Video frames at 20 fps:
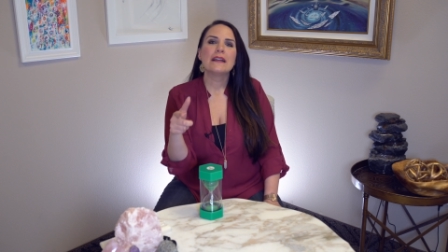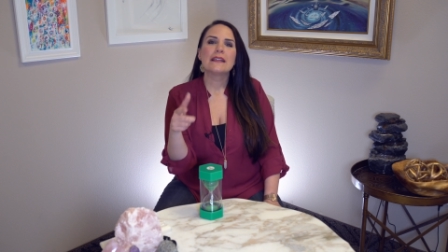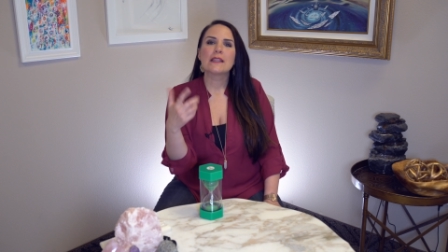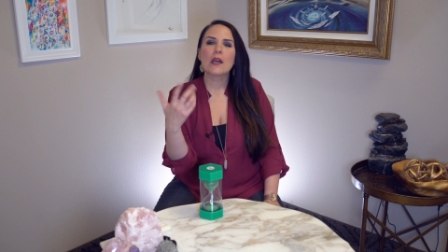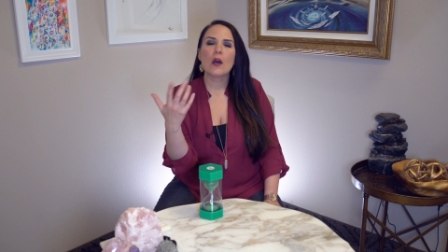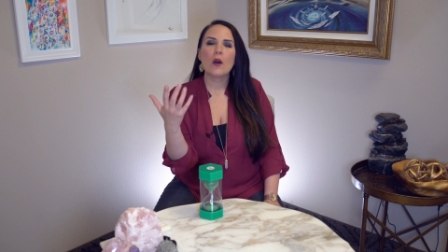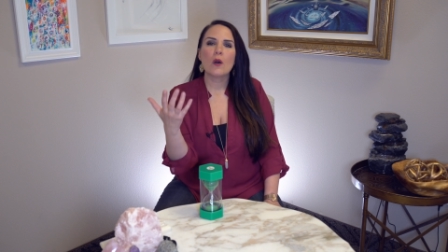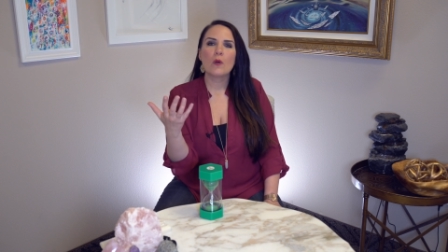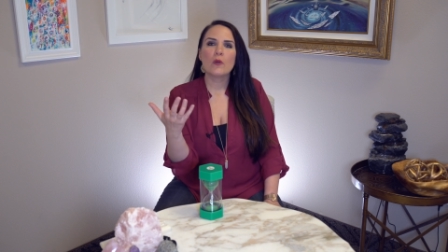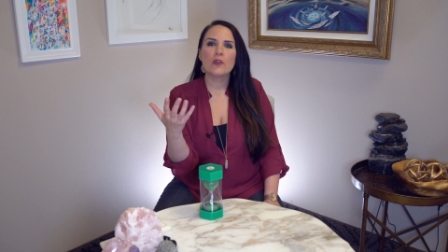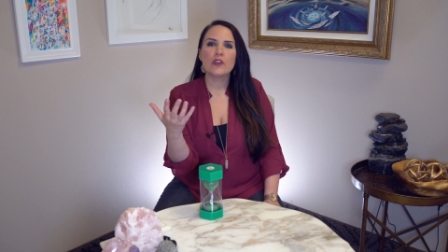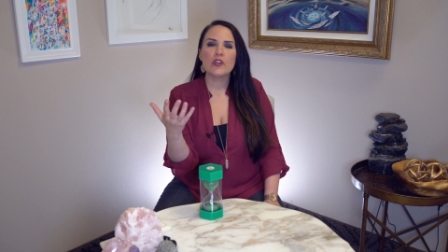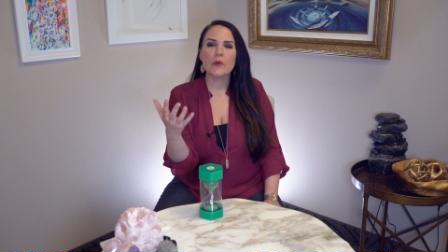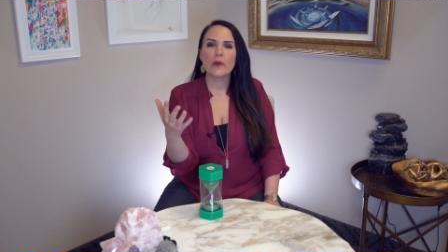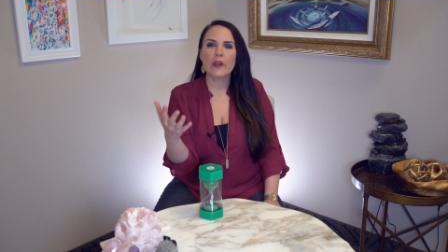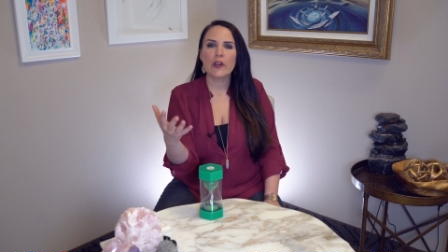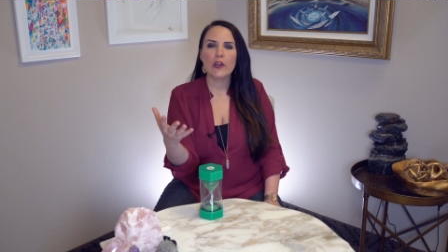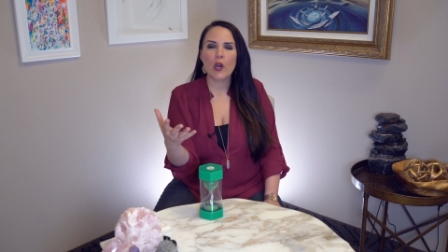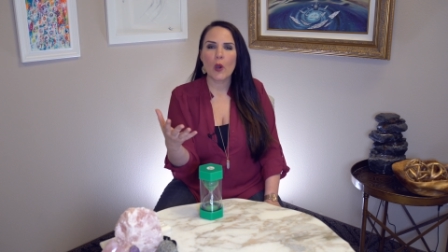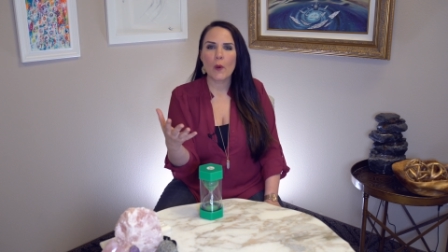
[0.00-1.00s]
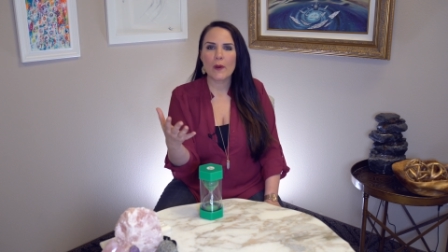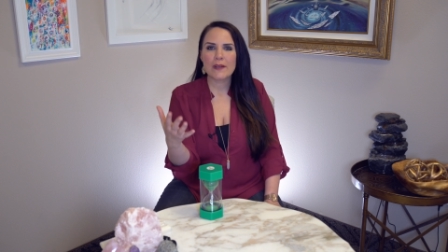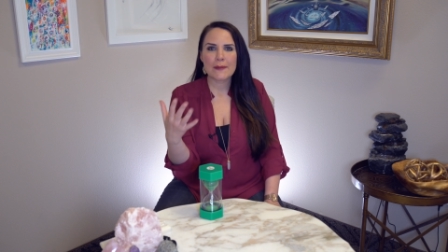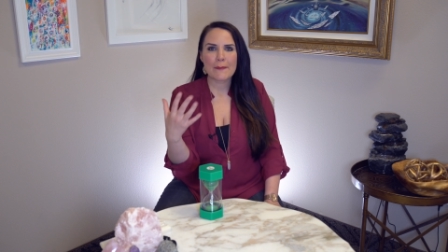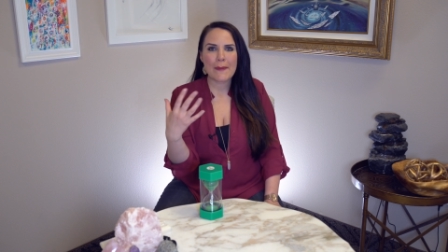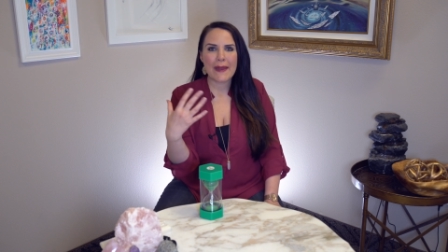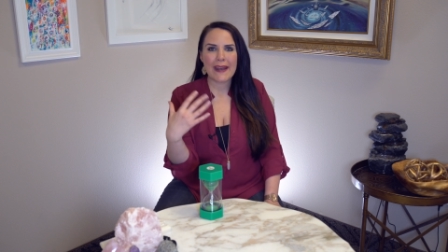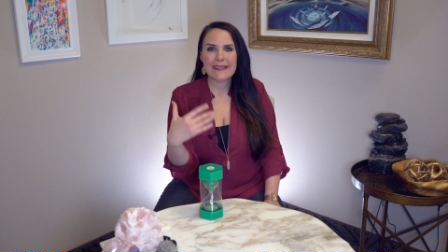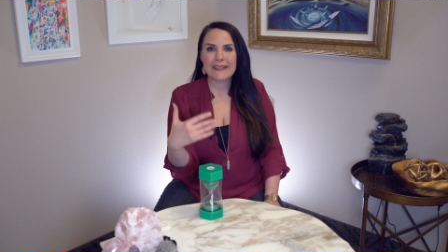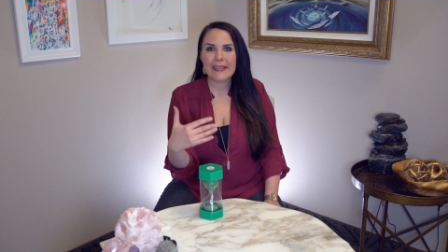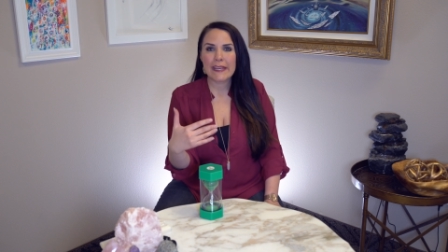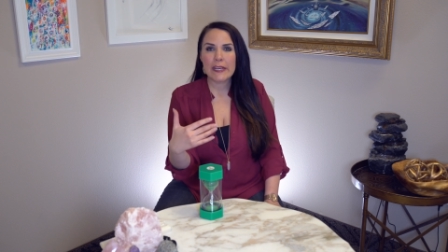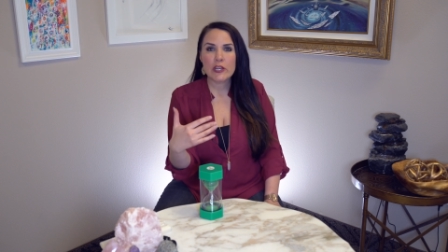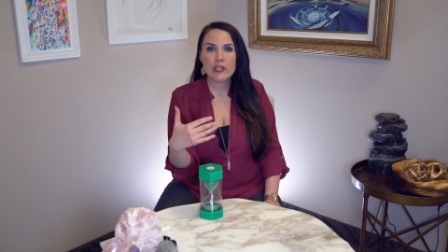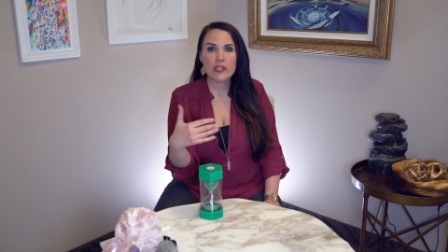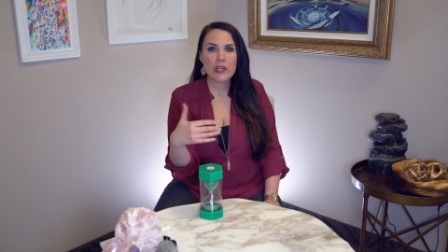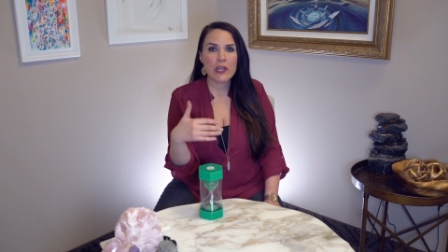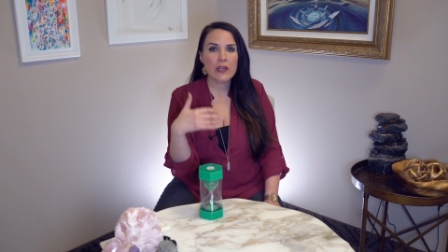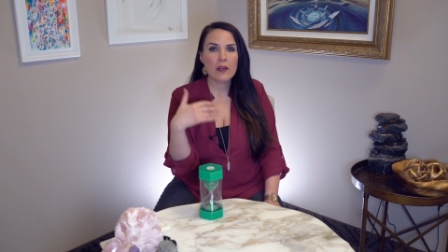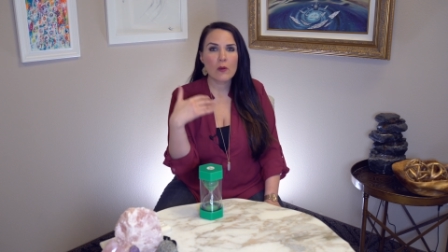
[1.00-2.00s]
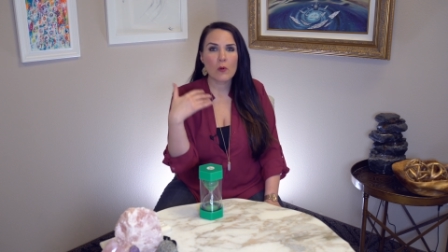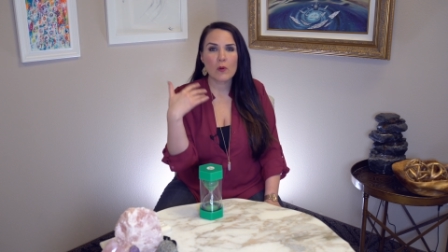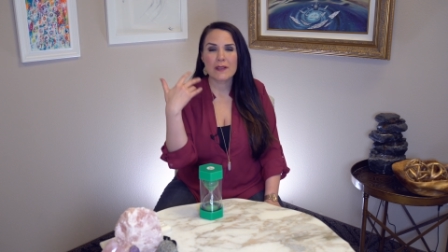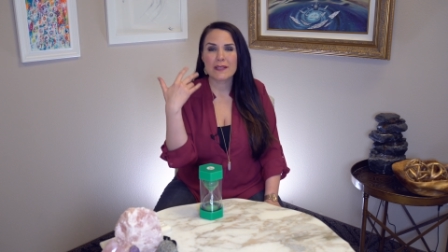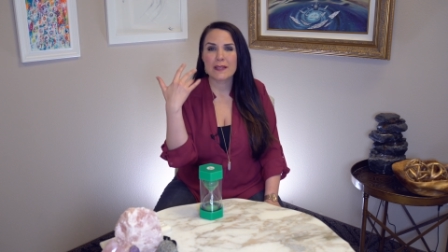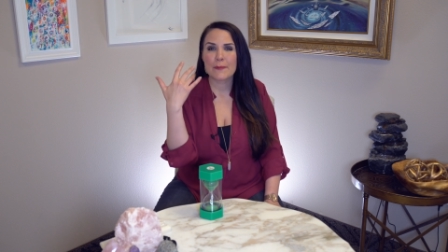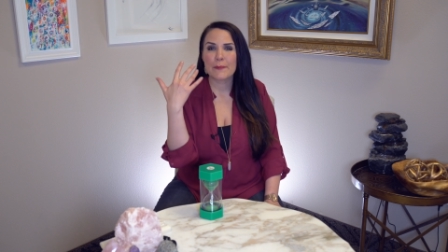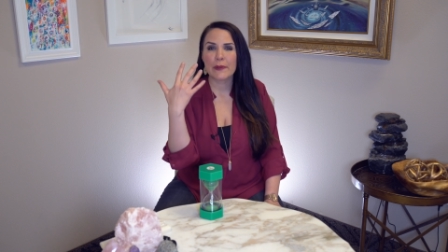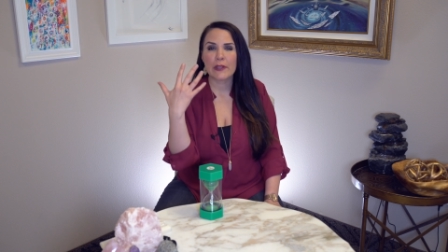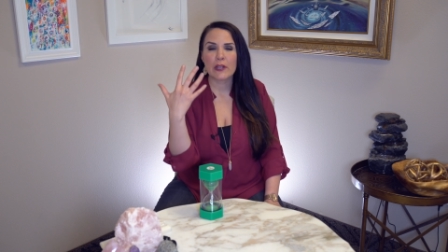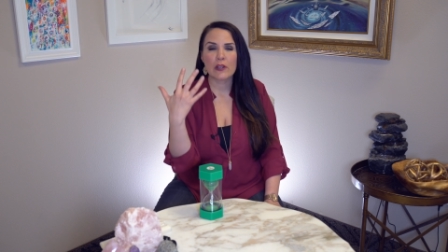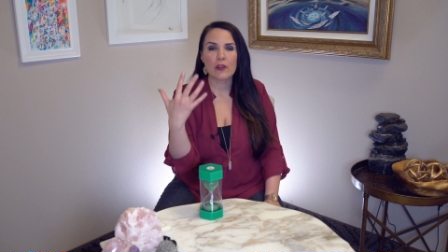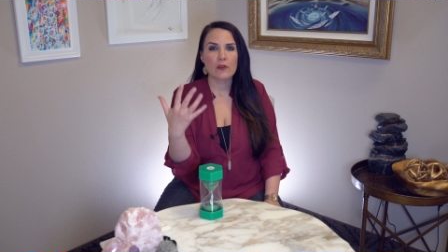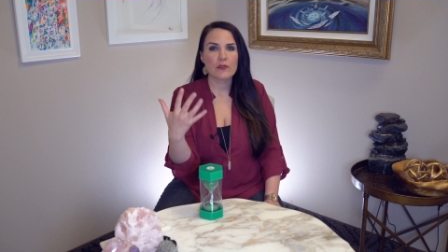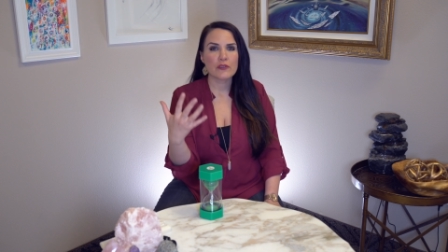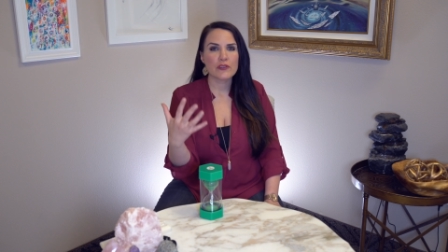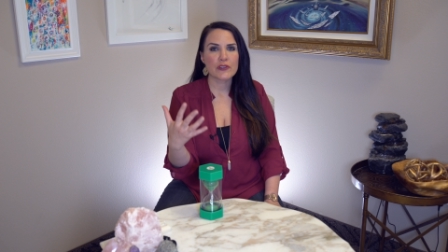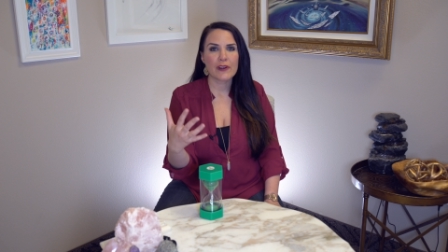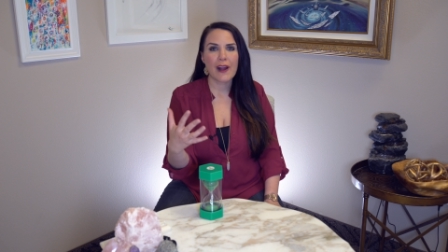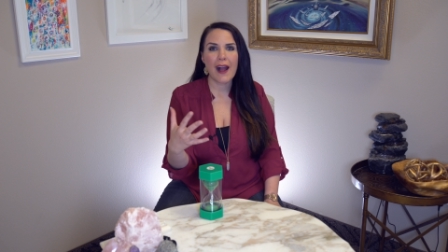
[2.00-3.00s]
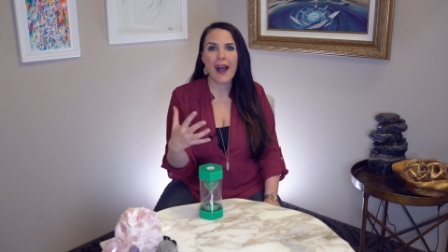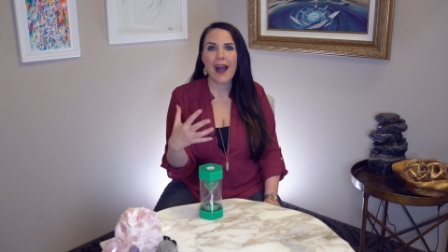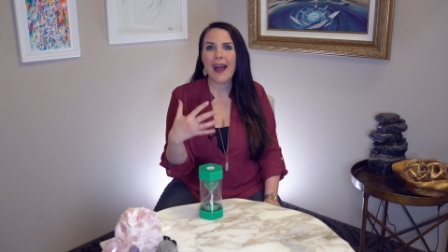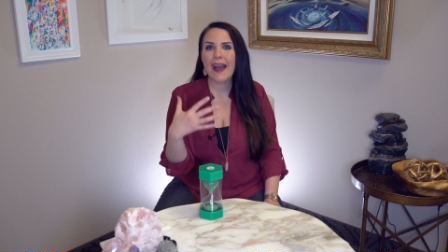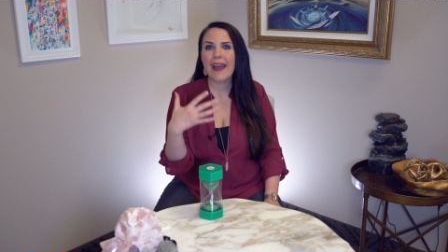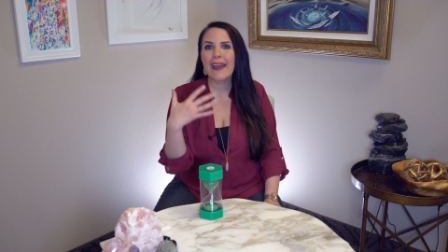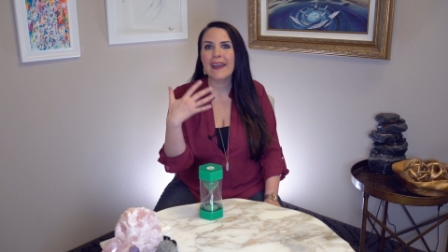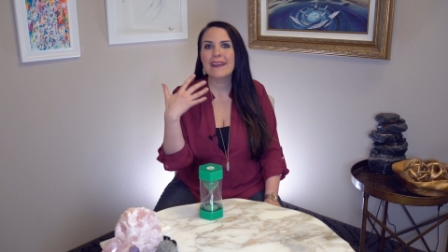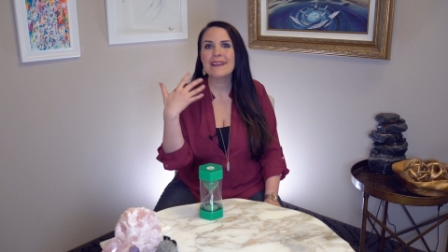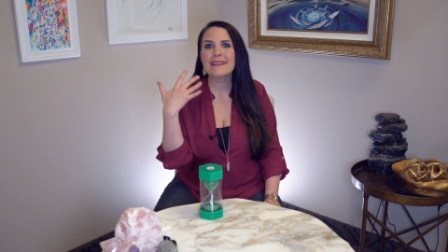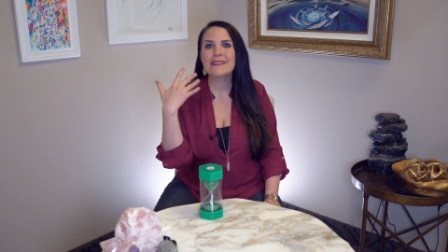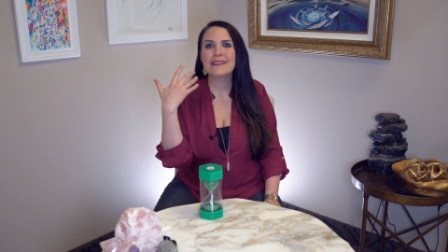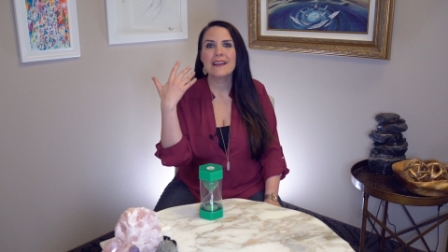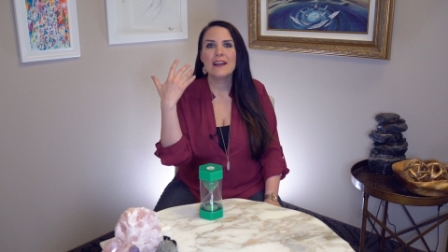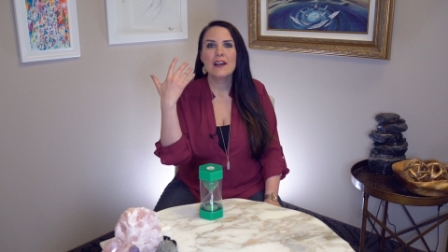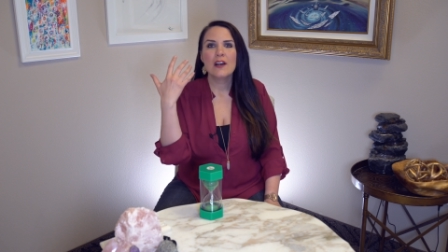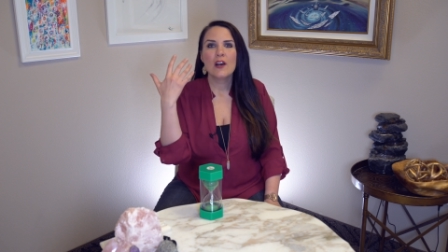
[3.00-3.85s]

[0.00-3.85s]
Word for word: So you can go into meditation or simply close your eyes,